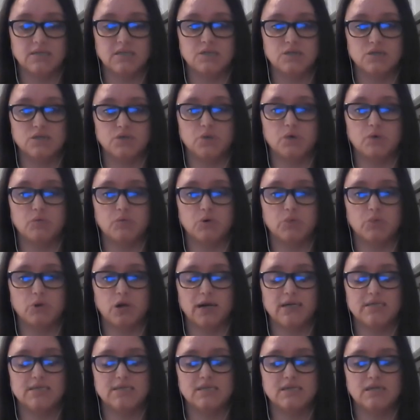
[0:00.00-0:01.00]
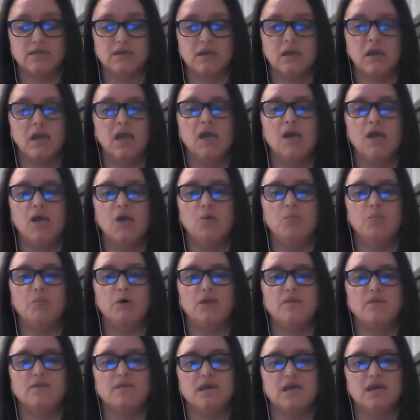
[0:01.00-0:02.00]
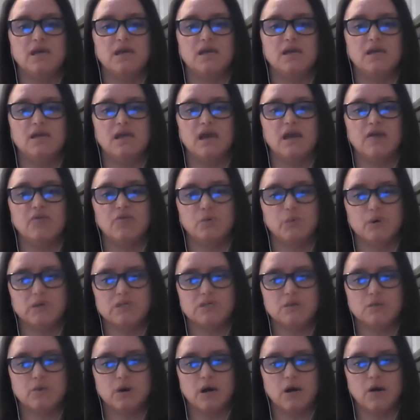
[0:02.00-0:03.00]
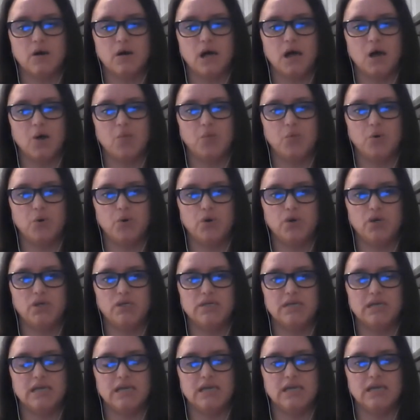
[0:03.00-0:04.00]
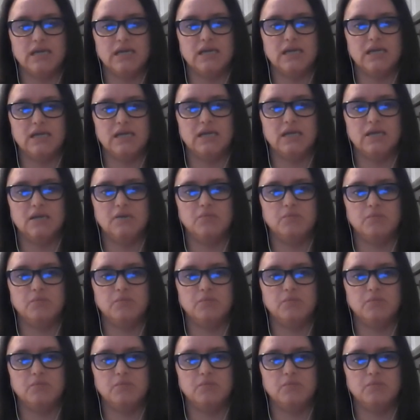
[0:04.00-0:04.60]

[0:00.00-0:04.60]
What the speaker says: the normal pricing. But then every once in a while, I'll put in